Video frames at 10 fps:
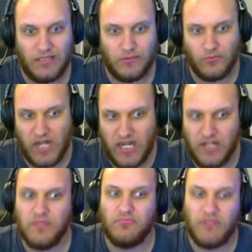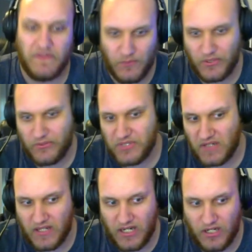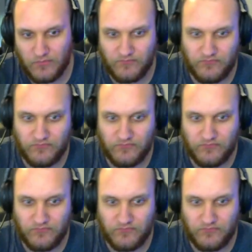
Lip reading: Raid, if you want to go check that out.